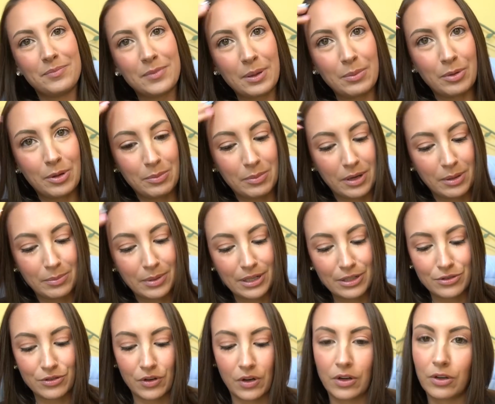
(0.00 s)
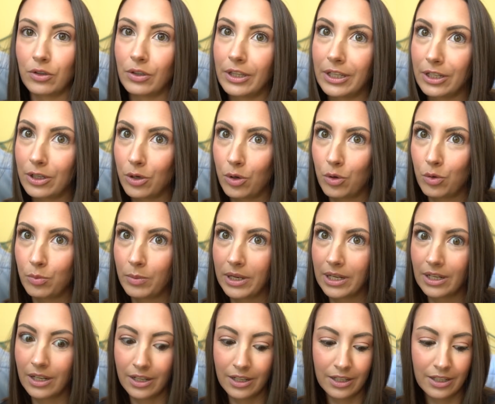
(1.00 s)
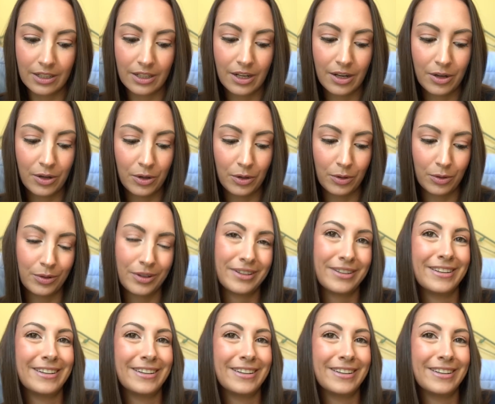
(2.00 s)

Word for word: People might be drawn are like, oh my god, no.